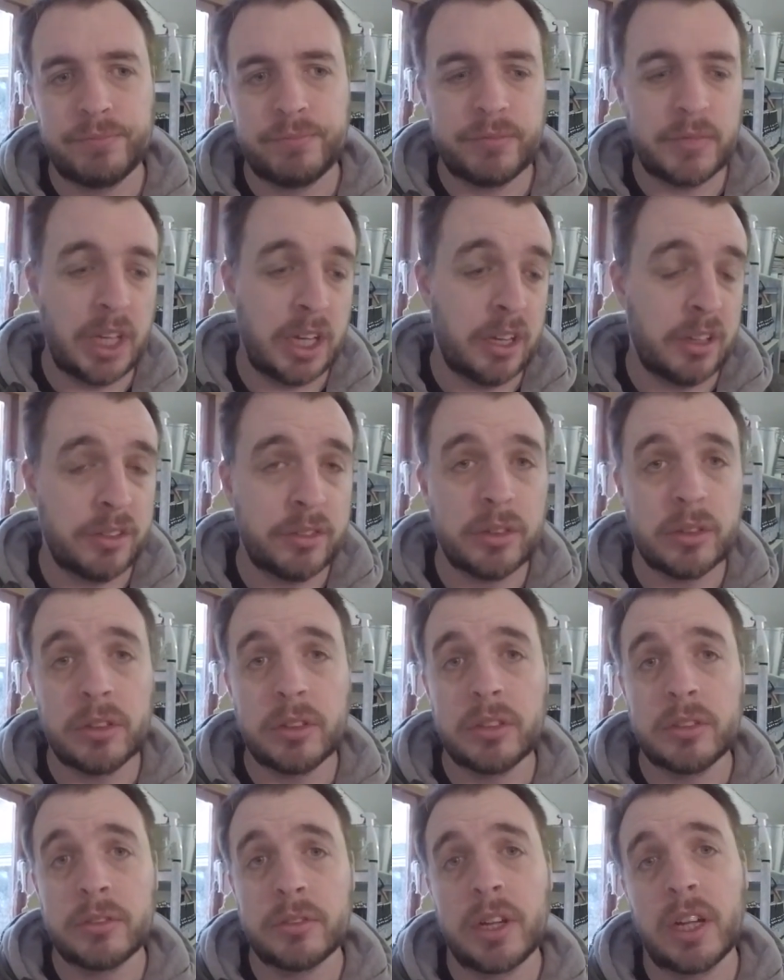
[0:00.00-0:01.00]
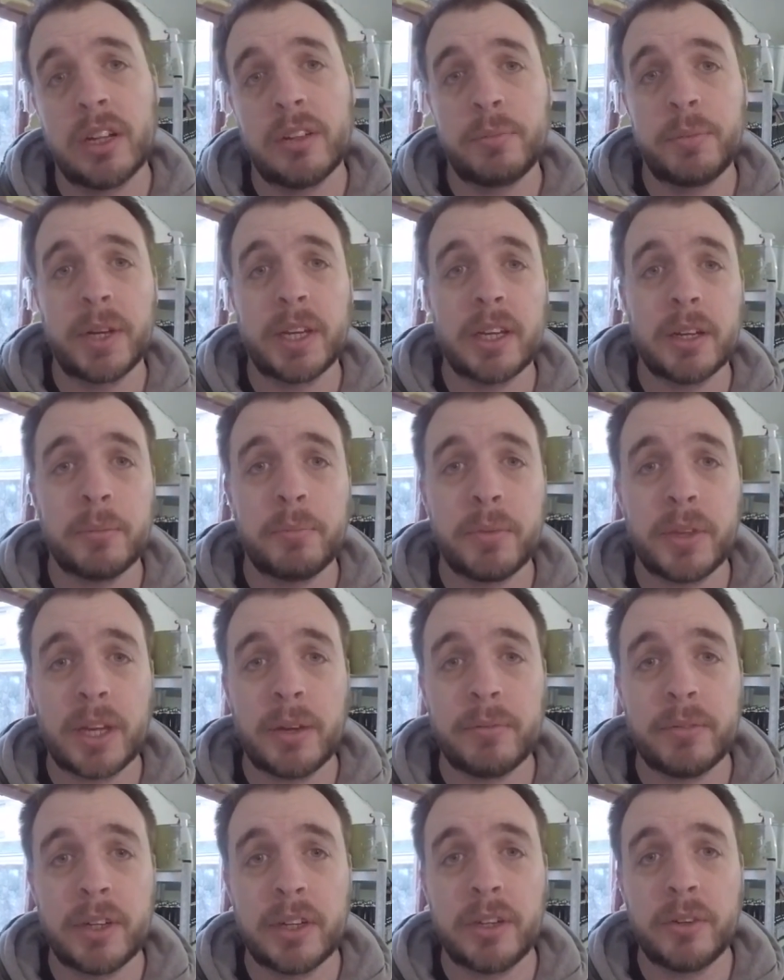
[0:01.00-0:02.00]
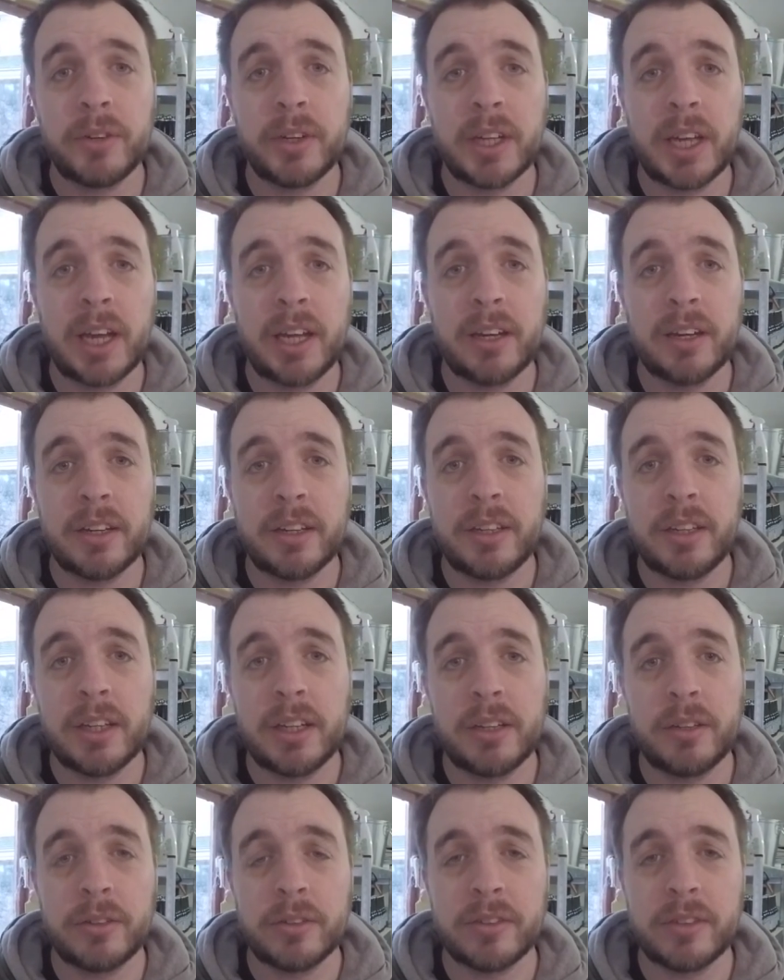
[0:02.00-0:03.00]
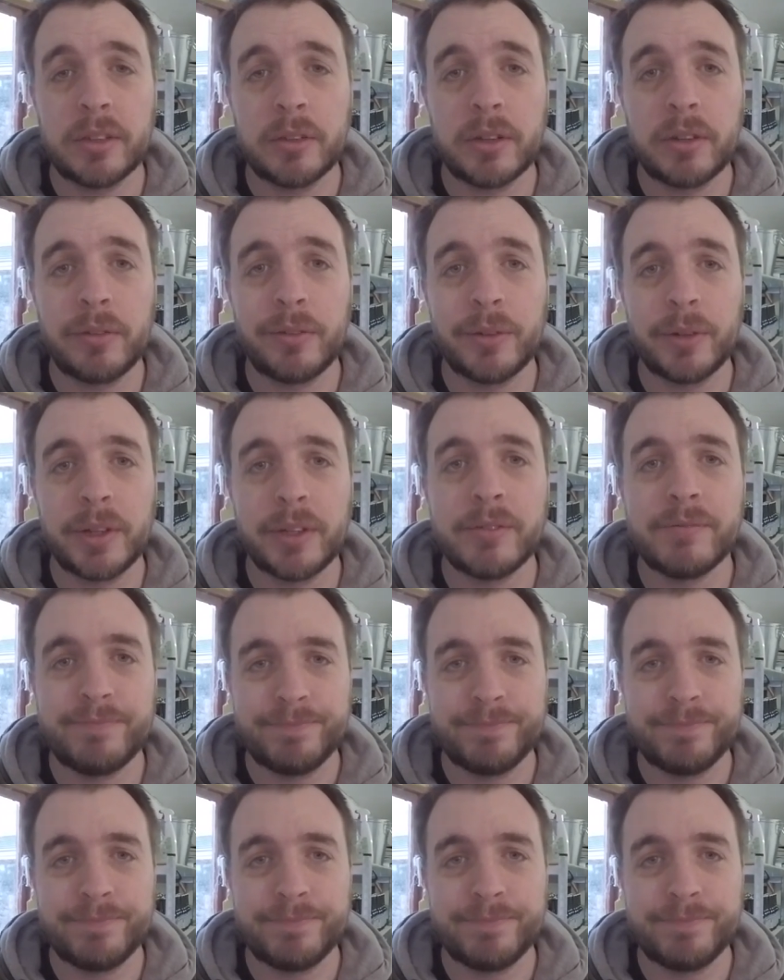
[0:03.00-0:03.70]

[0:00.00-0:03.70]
Yeah, so I'll pick up the camera now and again, and you can see what I'm doing.